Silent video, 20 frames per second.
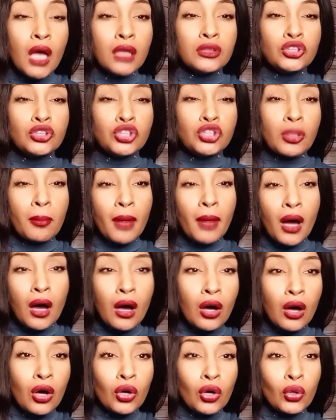
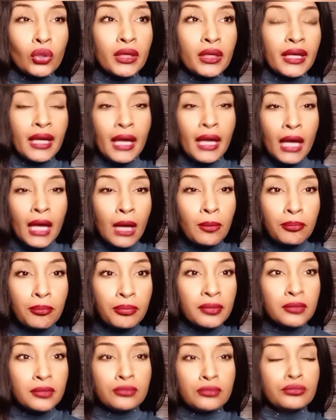Jamal
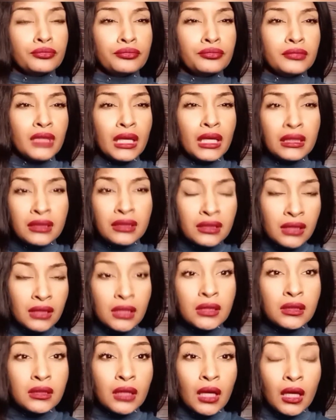kept
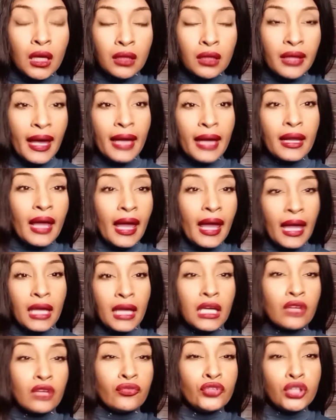insisting that, hey,
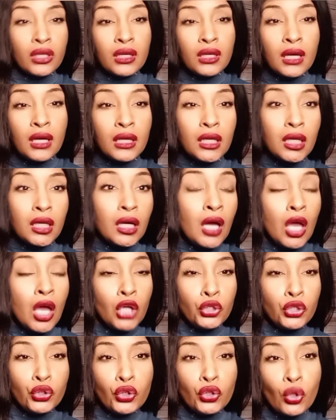if you're gonna,
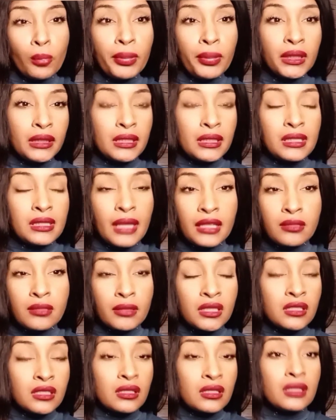put the text
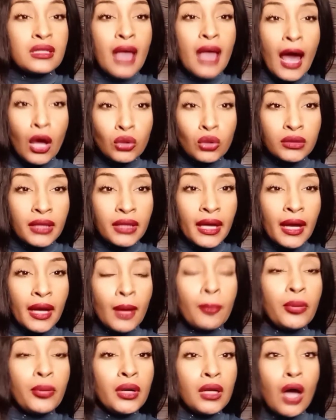messages out there,
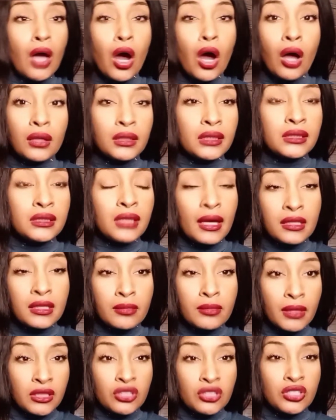put all of the text
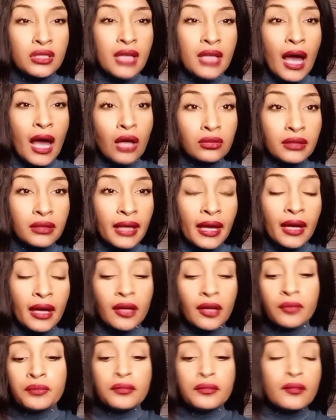messages out
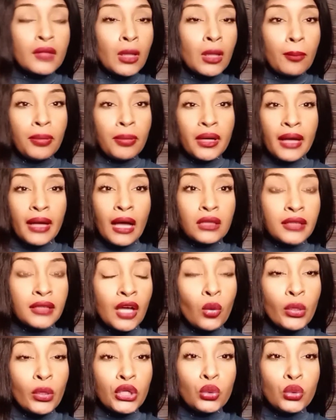there. Put out
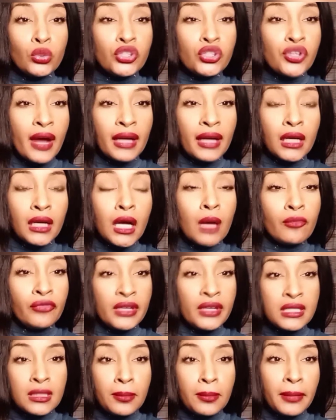there when you were trying to come
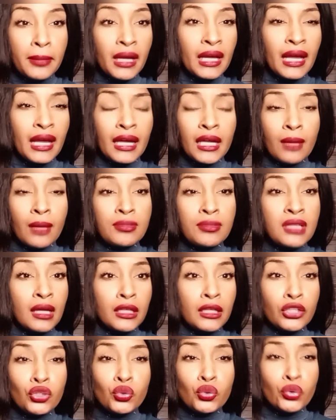visit me and I kept
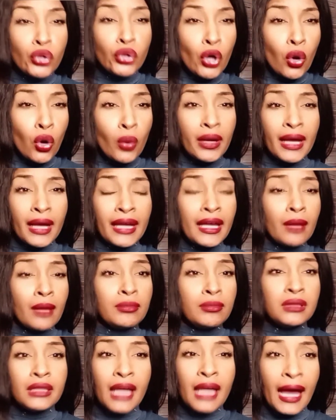telling you no and I kept
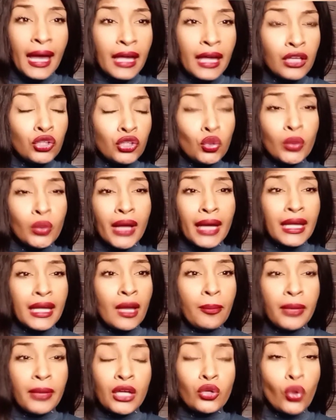denying you and I
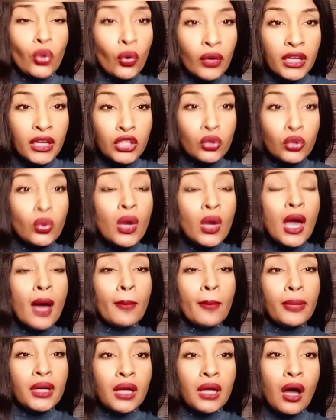kept ignoring you.
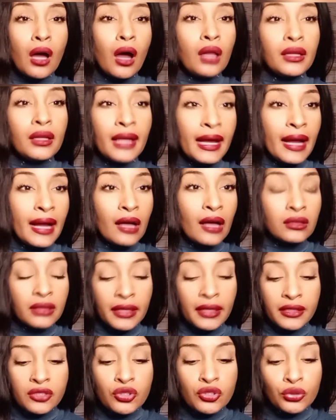Put all of that out
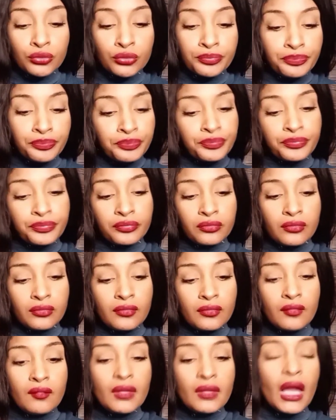there too.
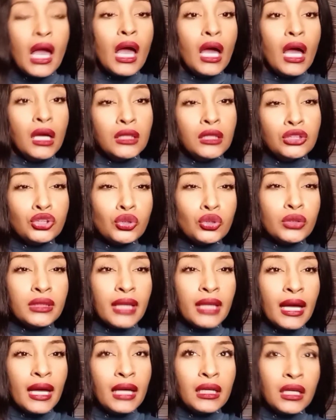So
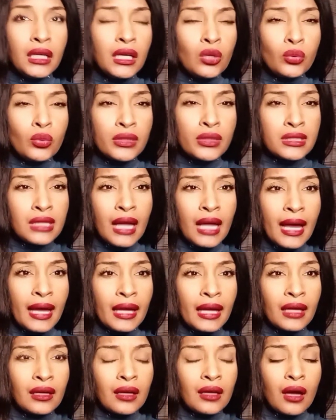then he was
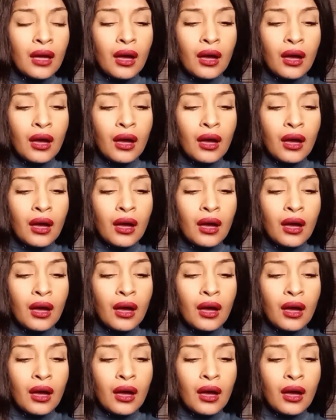like,